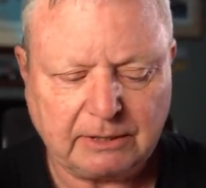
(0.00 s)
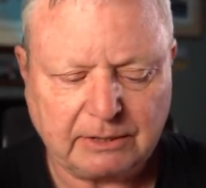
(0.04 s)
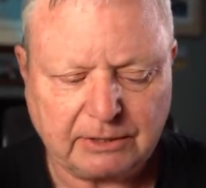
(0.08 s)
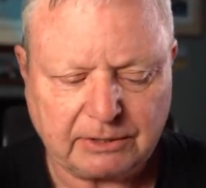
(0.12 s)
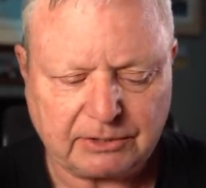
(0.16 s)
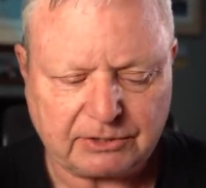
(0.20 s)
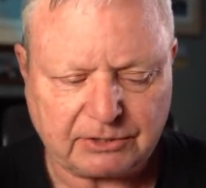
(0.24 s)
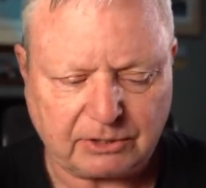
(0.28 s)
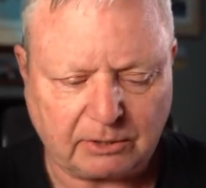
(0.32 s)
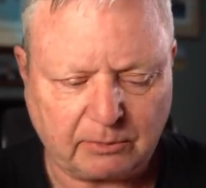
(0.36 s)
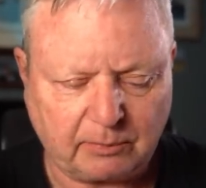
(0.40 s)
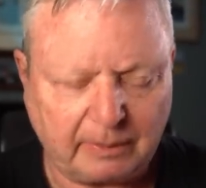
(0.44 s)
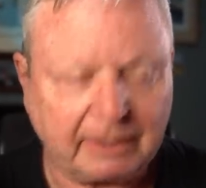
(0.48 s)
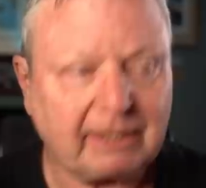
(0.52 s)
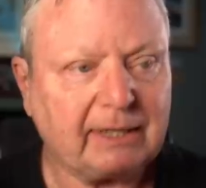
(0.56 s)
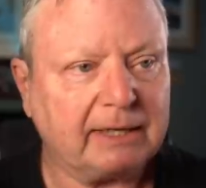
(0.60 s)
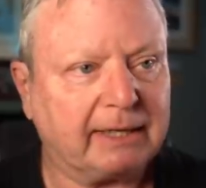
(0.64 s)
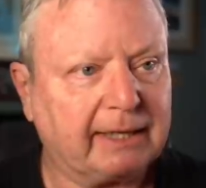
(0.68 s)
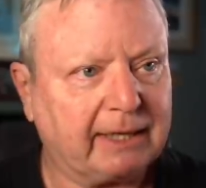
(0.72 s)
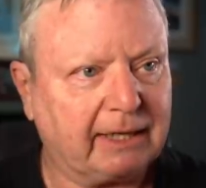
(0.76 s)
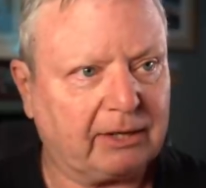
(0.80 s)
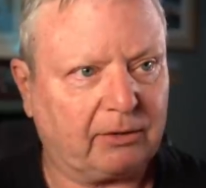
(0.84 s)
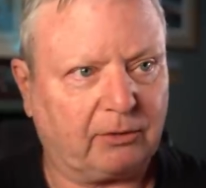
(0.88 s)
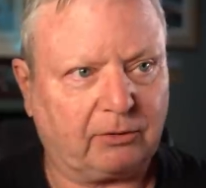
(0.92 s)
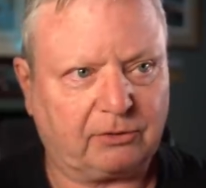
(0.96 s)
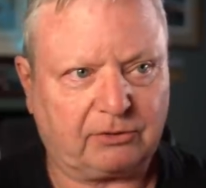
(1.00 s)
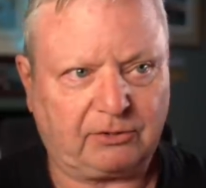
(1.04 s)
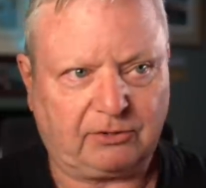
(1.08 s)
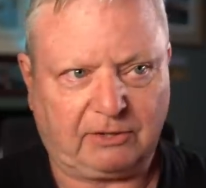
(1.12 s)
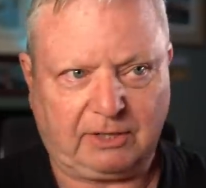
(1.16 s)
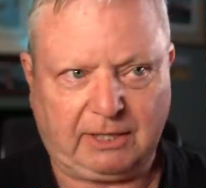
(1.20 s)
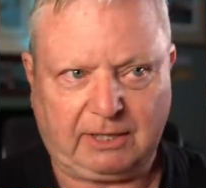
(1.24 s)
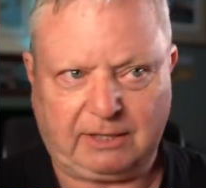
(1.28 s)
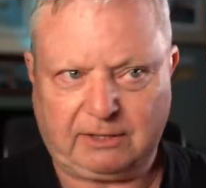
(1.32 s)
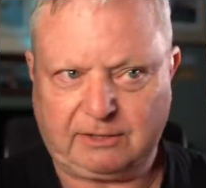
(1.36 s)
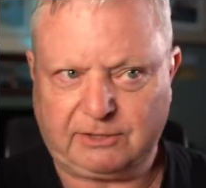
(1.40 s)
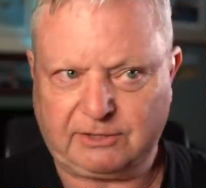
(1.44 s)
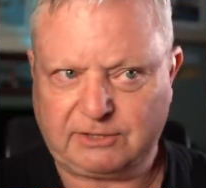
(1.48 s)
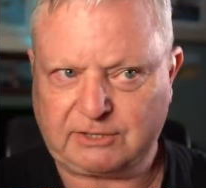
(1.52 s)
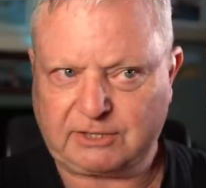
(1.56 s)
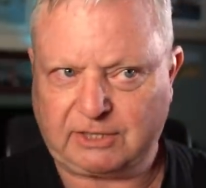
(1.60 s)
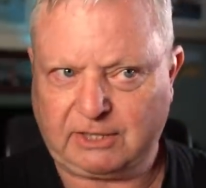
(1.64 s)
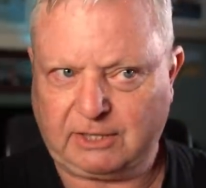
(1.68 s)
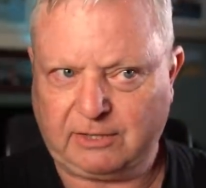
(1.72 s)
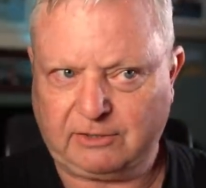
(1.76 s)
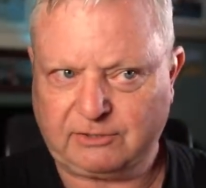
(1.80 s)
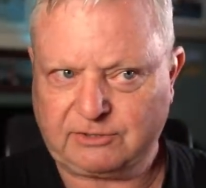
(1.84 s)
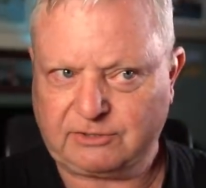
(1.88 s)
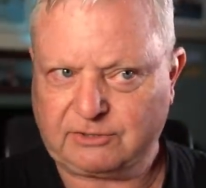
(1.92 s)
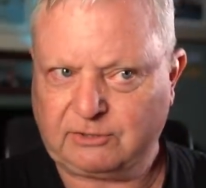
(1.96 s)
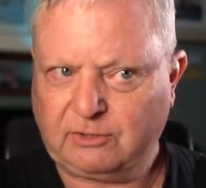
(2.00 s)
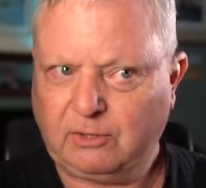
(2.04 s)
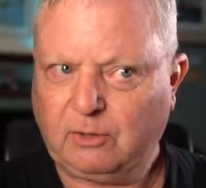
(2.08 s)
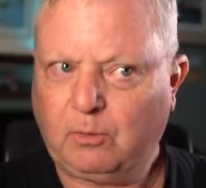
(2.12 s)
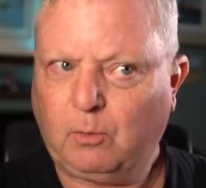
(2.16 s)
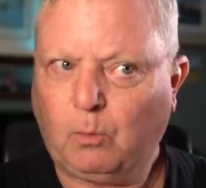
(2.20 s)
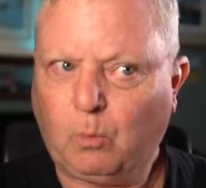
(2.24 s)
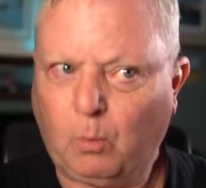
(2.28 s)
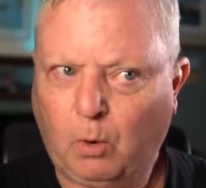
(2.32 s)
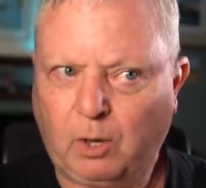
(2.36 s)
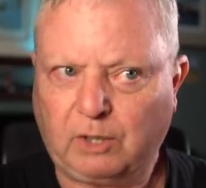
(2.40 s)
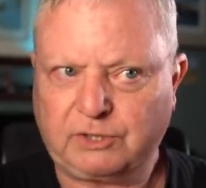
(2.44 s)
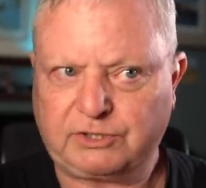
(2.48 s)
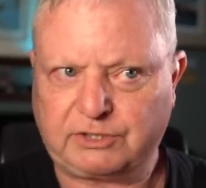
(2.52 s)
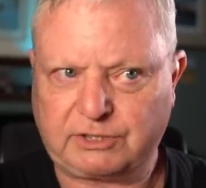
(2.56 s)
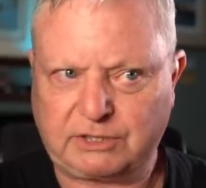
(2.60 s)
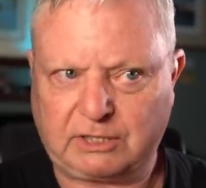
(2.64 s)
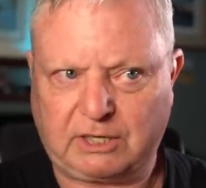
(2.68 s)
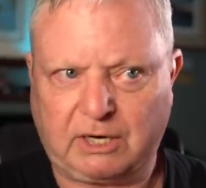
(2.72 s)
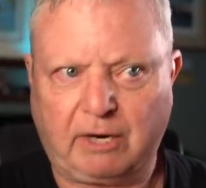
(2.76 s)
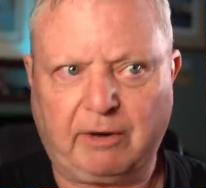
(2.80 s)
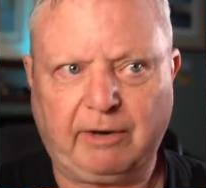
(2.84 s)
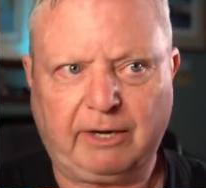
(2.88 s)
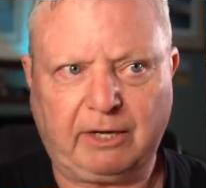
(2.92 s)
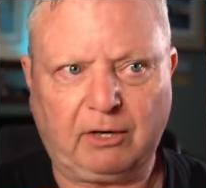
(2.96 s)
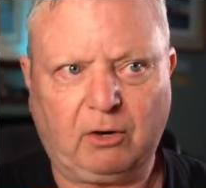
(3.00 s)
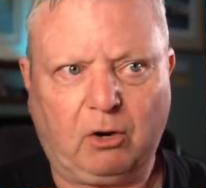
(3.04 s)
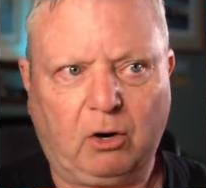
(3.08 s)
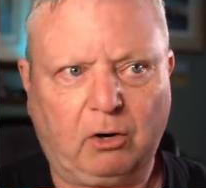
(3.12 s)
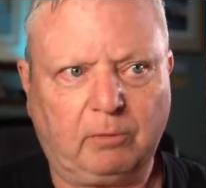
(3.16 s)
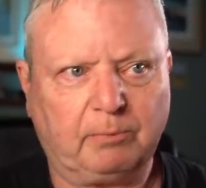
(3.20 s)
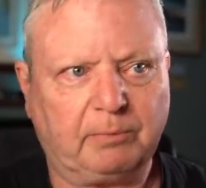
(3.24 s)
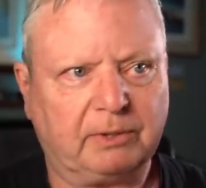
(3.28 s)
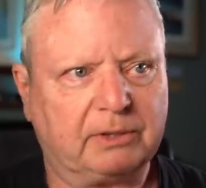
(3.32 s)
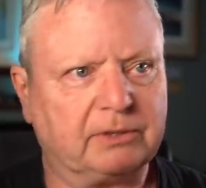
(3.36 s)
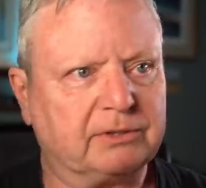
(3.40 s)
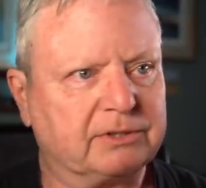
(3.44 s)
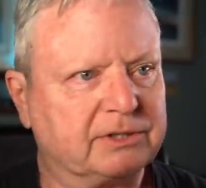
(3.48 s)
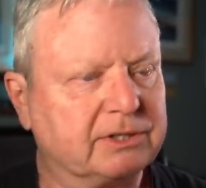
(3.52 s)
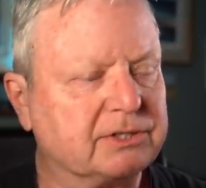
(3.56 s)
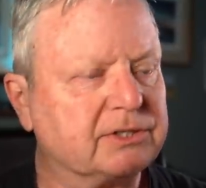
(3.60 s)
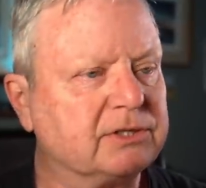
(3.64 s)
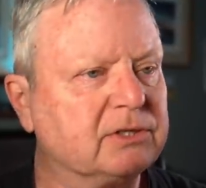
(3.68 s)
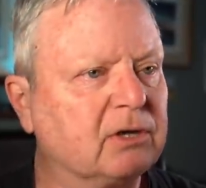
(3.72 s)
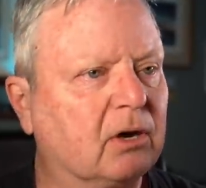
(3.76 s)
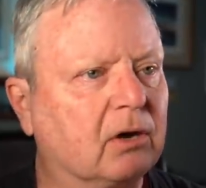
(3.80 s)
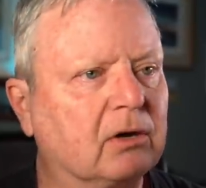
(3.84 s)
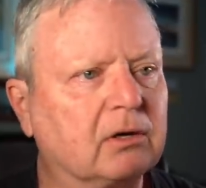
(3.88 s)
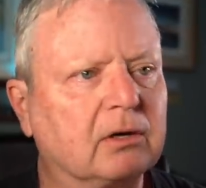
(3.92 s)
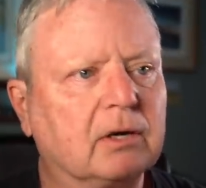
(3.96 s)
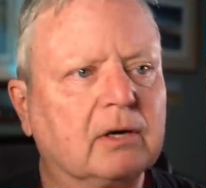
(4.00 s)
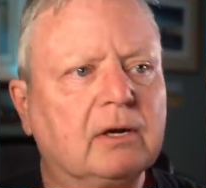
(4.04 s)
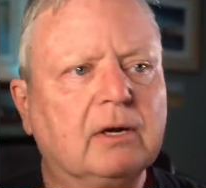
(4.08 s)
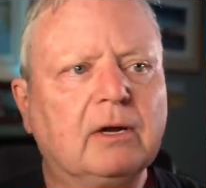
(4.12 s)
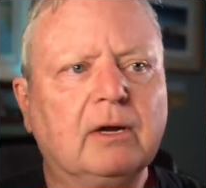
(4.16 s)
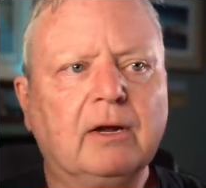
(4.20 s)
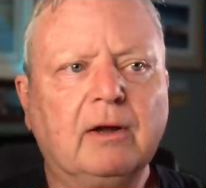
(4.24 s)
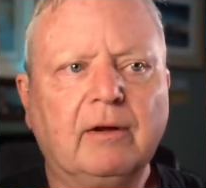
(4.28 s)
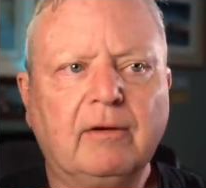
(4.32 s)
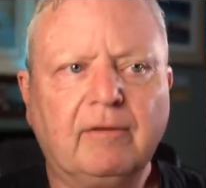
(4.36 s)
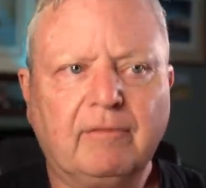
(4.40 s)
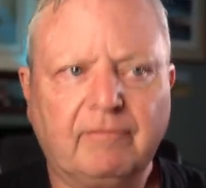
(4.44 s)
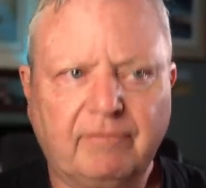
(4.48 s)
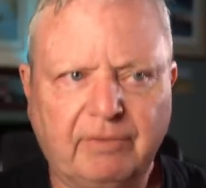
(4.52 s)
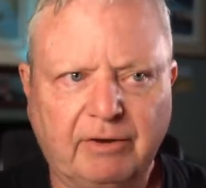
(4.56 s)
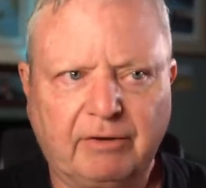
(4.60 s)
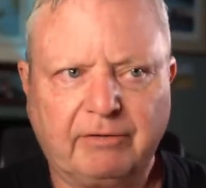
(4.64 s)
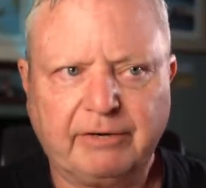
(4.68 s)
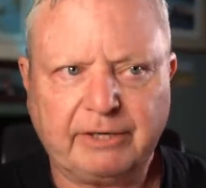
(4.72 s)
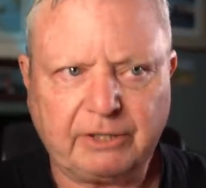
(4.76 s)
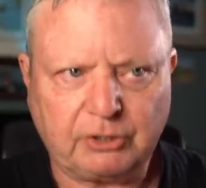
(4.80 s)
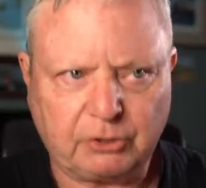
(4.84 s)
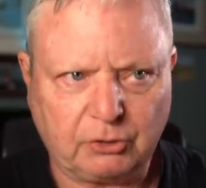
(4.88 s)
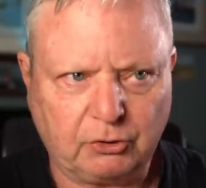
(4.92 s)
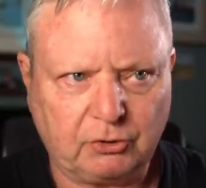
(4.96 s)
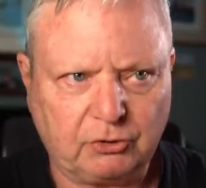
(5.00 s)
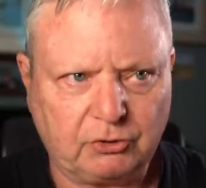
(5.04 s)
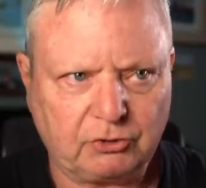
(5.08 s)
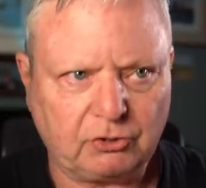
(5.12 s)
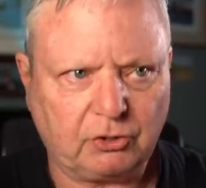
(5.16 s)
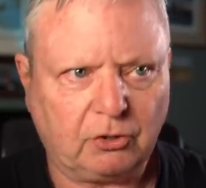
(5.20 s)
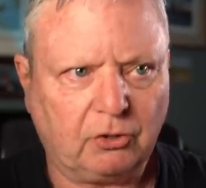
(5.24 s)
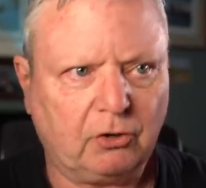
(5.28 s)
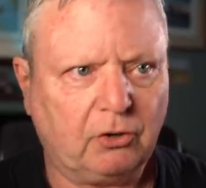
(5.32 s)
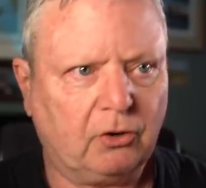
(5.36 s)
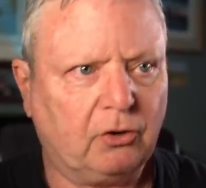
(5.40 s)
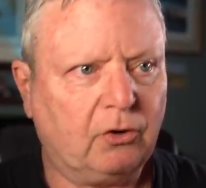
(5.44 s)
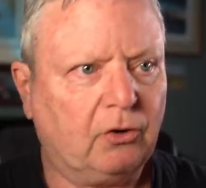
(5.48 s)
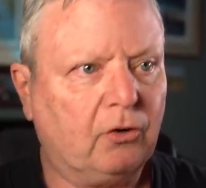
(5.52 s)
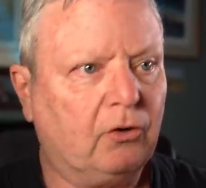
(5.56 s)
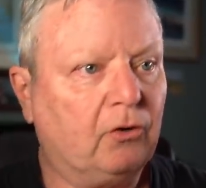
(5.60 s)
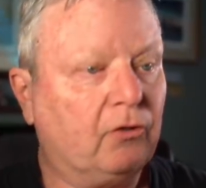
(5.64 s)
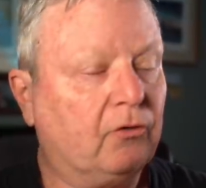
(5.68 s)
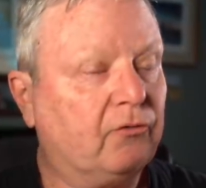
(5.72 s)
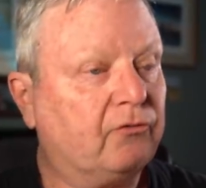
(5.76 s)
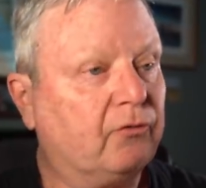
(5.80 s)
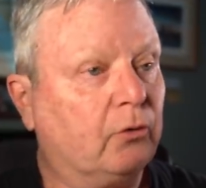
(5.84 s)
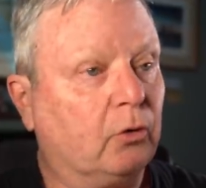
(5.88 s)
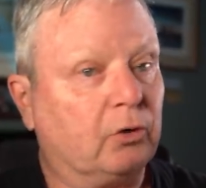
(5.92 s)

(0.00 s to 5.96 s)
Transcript: So we're going to get onto that and discuss what's going on, because it's not very good for